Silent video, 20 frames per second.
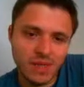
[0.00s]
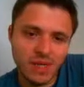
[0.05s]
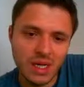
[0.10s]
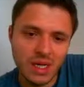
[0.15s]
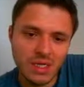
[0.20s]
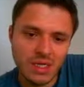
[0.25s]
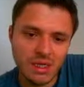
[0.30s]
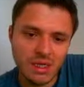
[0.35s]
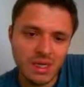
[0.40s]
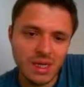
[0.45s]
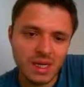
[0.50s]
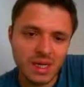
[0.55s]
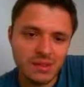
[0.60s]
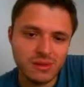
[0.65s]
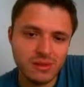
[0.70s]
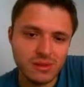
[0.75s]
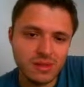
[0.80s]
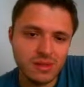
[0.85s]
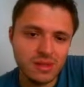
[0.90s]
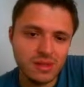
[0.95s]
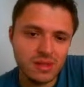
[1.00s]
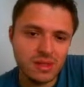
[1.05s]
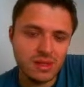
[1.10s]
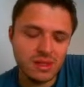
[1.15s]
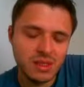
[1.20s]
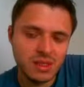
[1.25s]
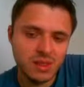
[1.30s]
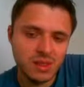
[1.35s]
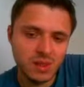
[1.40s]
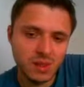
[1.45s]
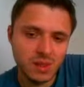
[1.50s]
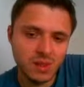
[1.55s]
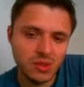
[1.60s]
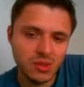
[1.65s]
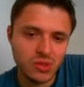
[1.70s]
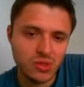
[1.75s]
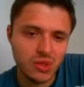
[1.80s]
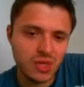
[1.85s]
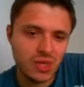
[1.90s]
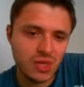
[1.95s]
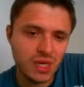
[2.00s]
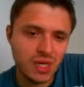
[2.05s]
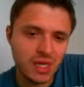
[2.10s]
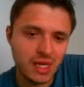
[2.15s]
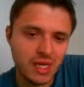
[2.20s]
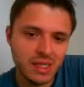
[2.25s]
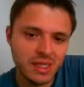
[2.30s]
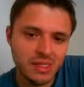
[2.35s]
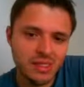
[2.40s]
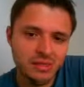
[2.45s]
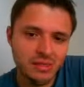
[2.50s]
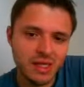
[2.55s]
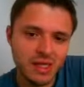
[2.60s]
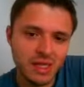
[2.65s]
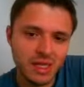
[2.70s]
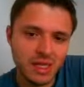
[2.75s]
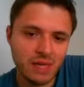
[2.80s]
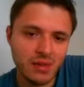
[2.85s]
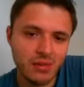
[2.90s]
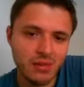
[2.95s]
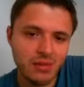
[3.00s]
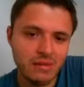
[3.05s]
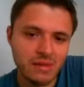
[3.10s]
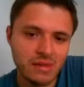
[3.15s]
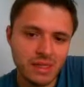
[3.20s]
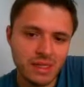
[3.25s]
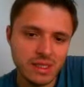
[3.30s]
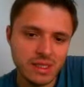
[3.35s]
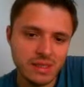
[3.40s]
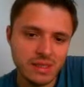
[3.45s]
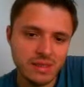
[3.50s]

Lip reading: I just castles. They're more solid, I guess. And then I will put